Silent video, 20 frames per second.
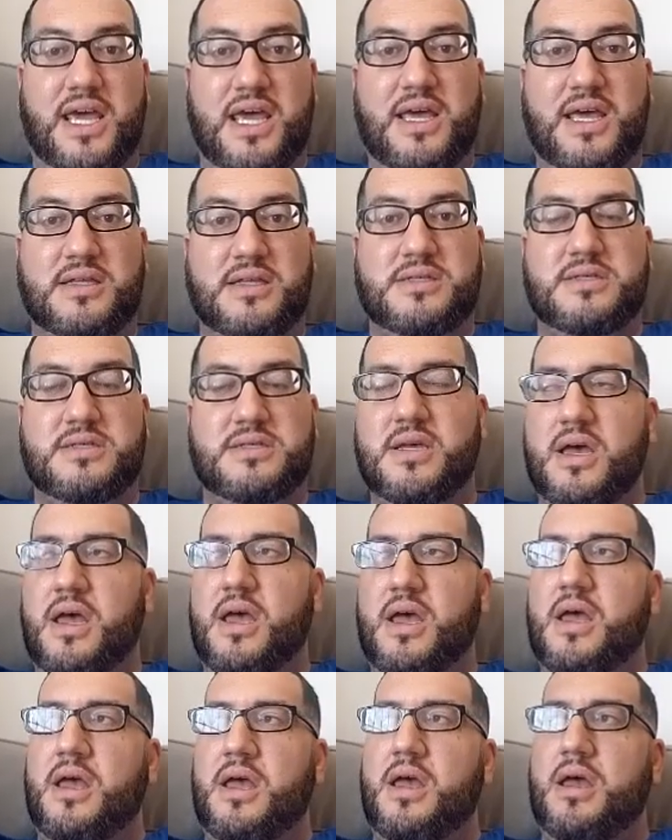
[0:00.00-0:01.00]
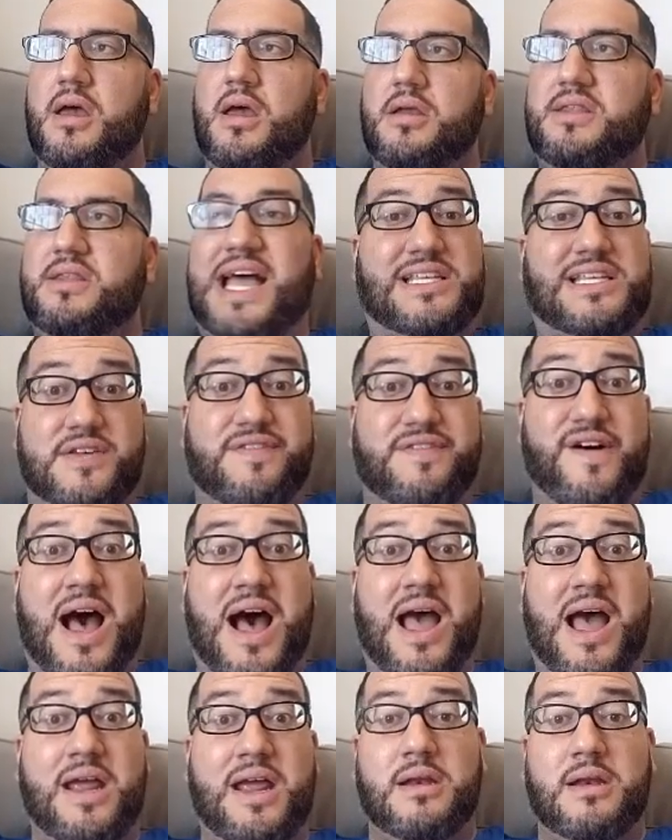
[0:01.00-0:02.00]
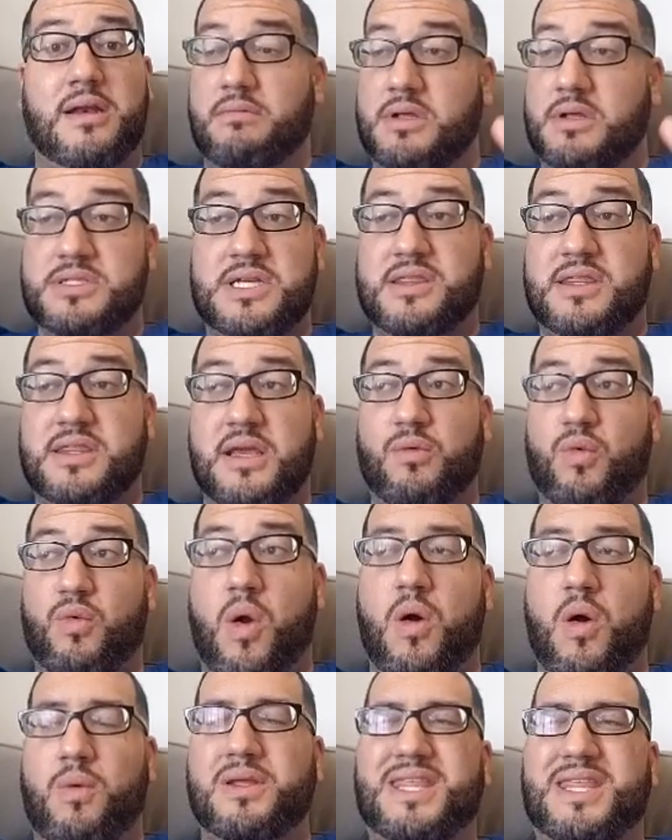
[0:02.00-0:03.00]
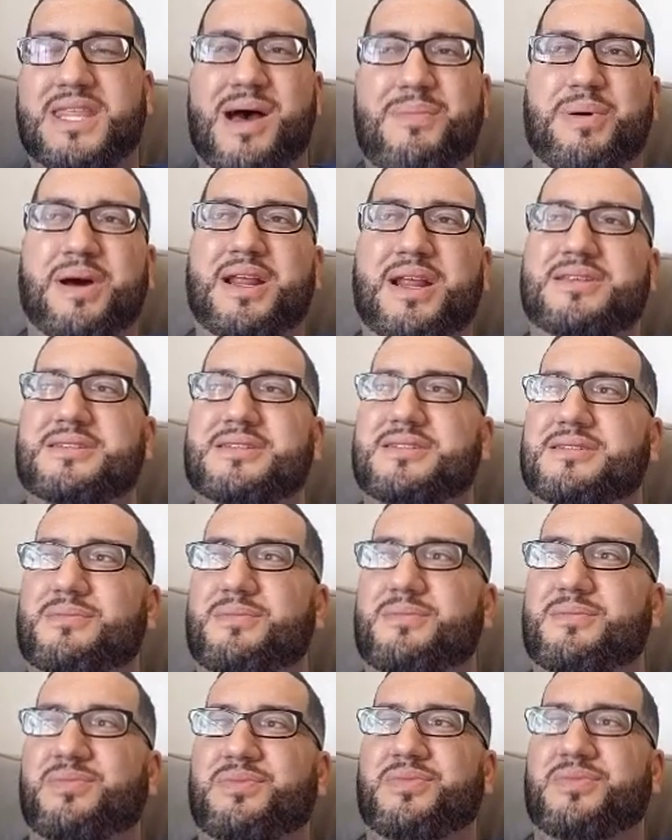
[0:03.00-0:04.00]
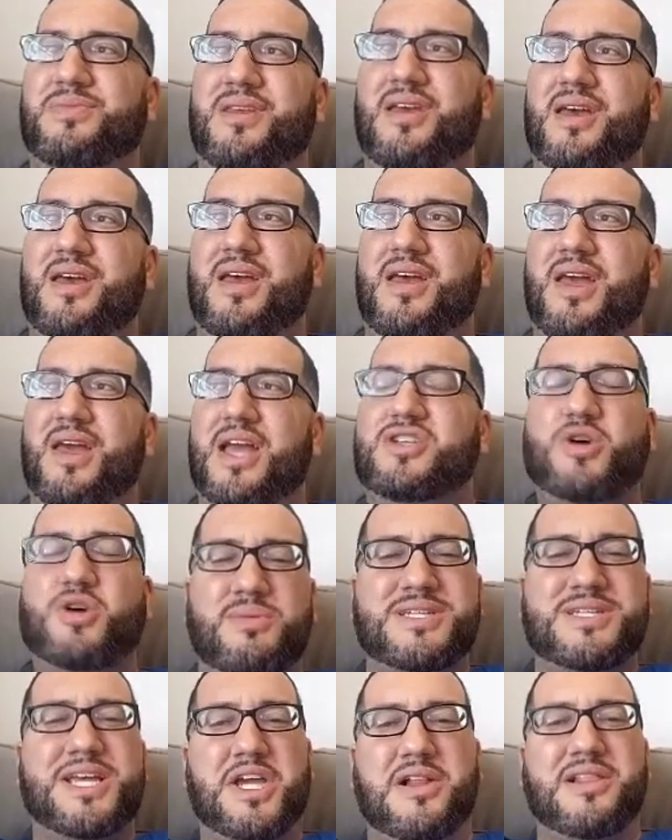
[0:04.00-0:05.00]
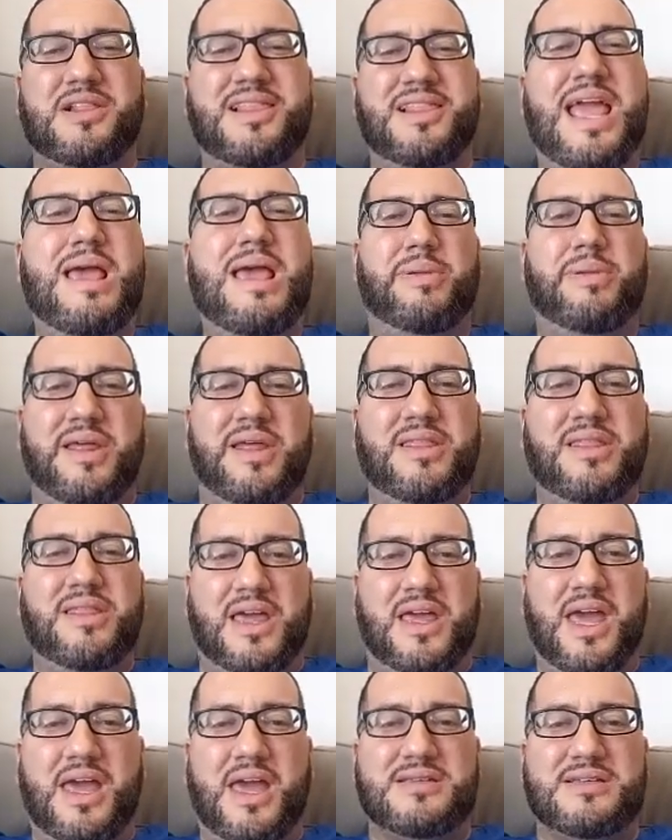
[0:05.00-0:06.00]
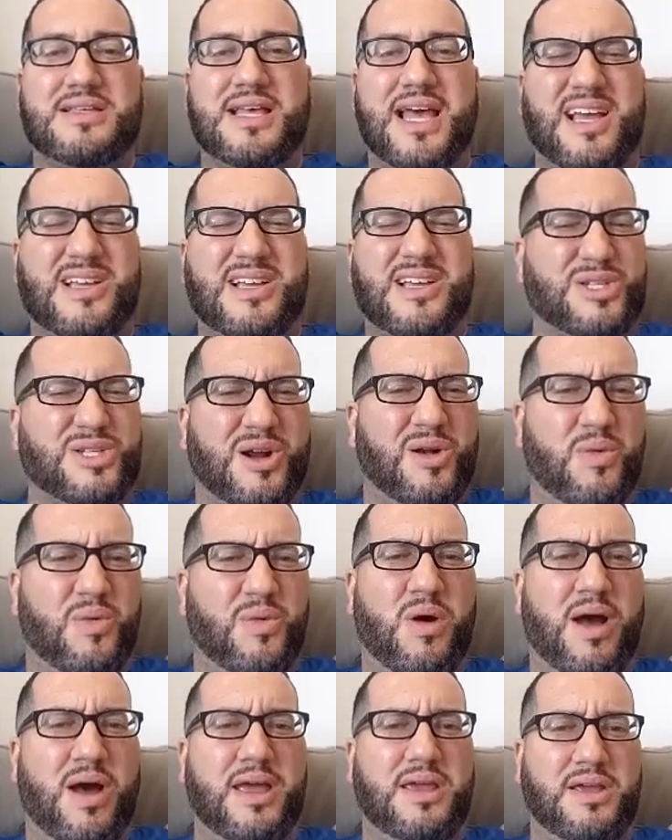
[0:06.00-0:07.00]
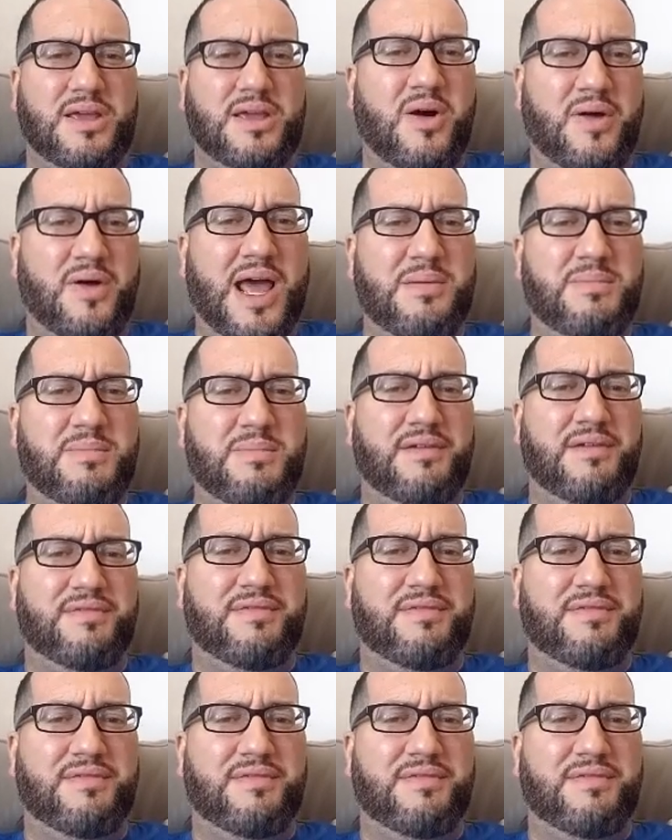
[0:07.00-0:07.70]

kids, that's fine. There's nothing wrong with that, but it's almost like you're labeling the kids like a certain way. You know what I mean?